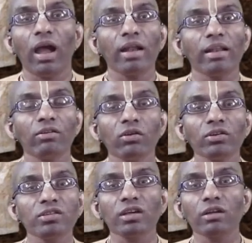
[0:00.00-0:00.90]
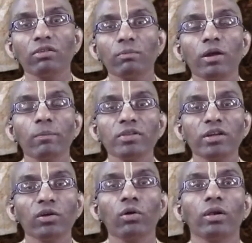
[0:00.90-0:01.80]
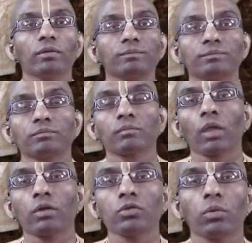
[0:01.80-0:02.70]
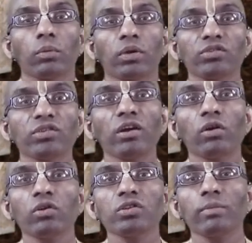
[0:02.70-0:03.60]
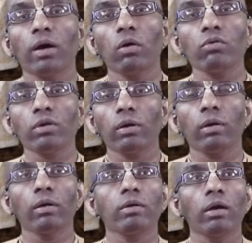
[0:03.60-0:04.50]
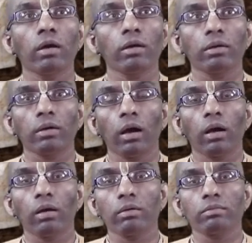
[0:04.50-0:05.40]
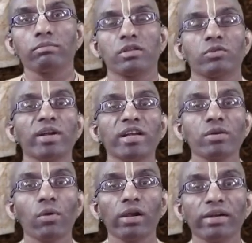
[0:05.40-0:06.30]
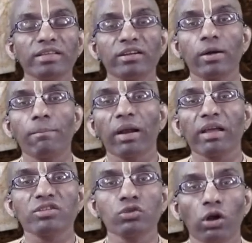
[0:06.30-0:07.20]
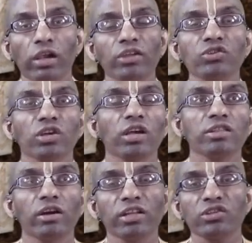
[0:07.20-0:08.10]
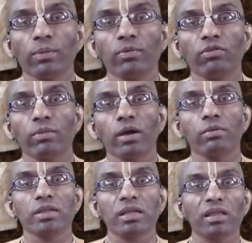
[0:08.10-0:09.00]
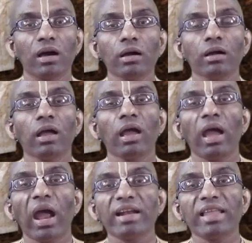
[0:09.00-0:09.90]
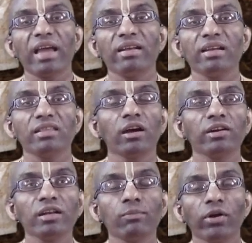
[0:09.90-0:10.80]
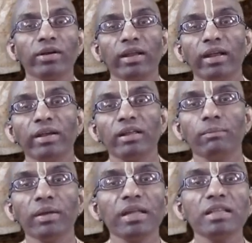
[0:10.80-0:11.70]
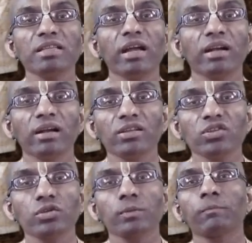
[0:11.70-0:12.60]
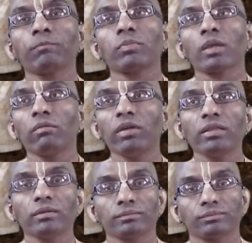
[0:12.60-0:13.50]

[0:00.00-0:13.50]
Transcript: And that will not serve the purpose at all. So Krishna talks about uh, uh, the 20 qualities that comprise knowledge in 13th chapter of the Bhagavad Gita and therein in 13.8 he begins that list with